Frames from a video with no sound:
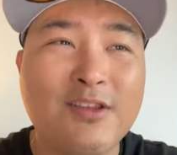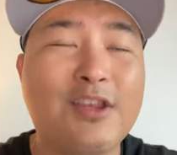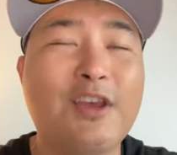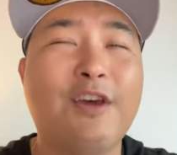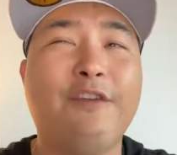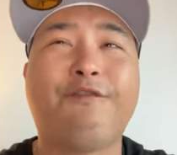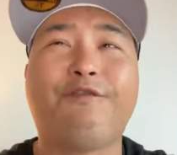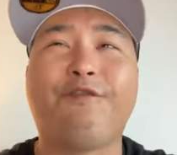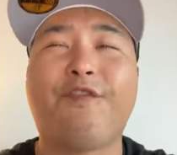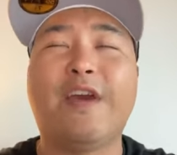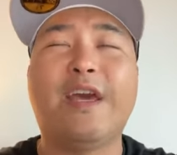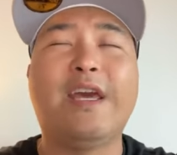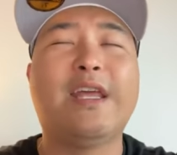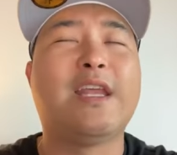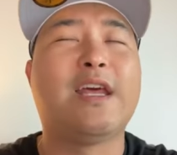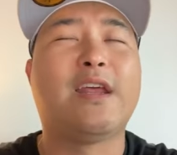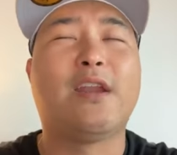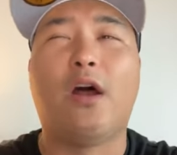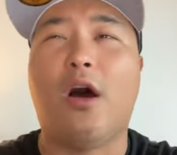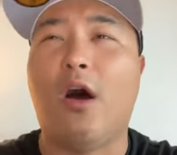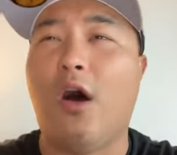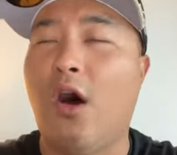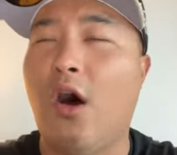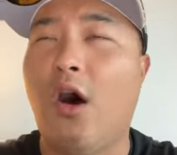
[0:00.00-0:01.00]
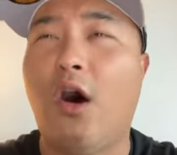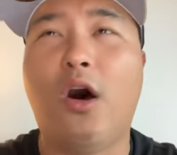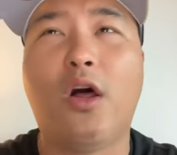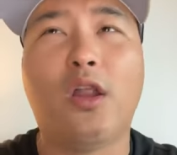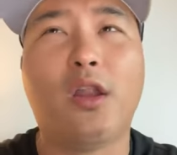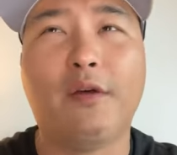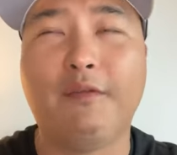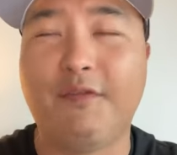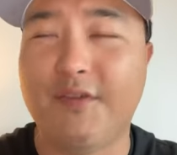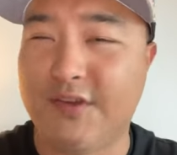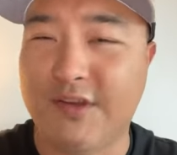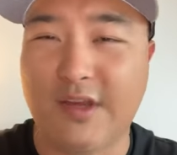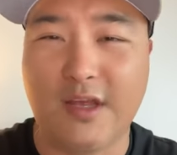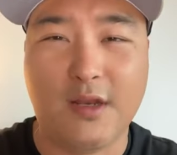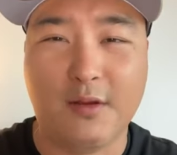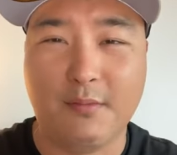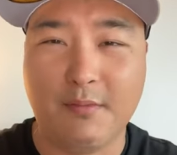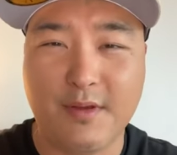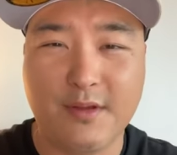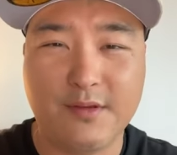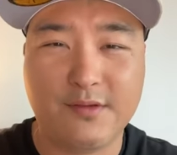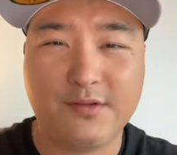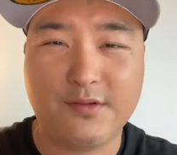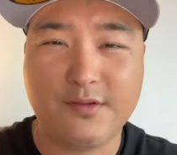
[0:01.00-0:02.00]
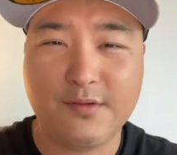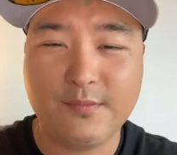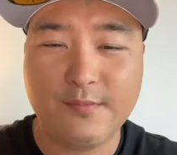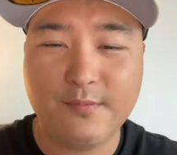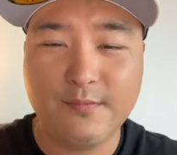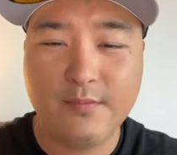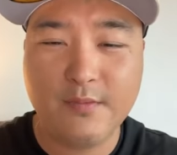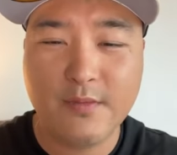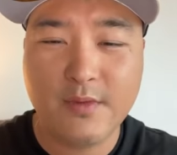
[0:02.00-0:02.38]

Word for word: defeated all of his enemies.